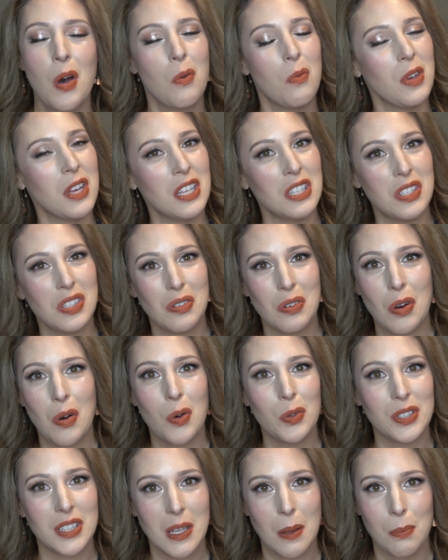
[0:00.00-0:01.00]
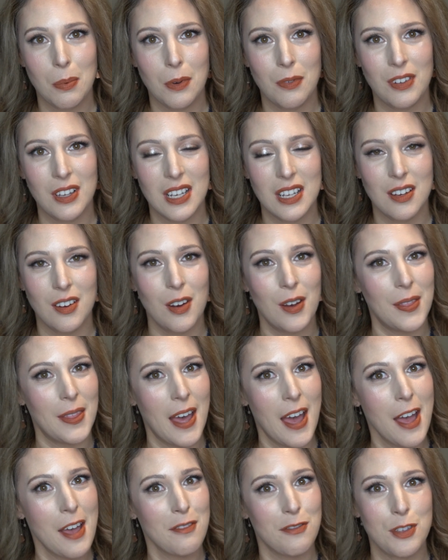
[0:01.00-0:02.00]
We could do a whole separate video on
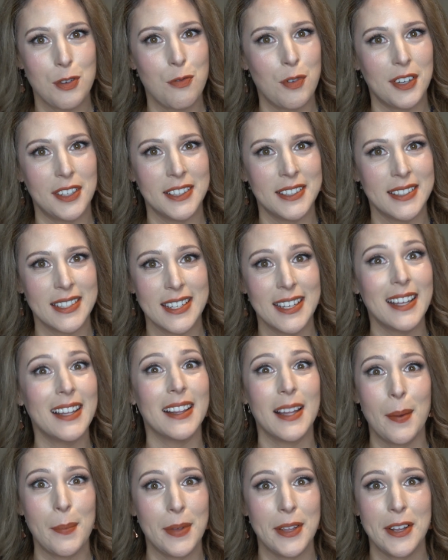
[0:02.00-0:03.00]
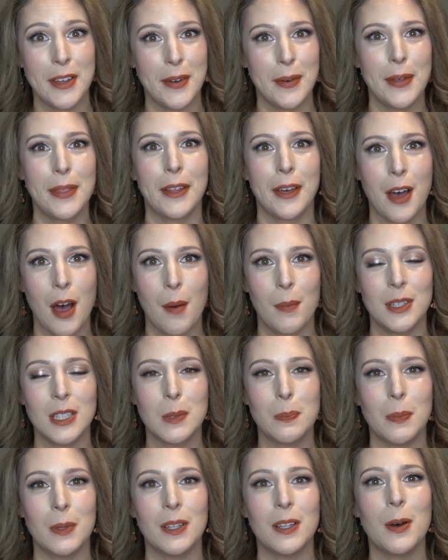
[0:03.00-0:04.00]
that. If you want to see it, let me know in the
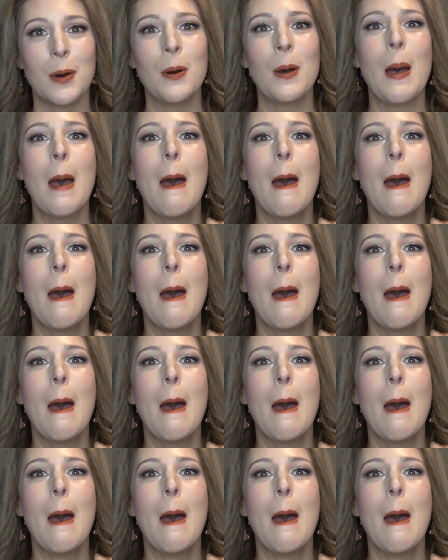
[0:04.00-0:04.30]
comments below.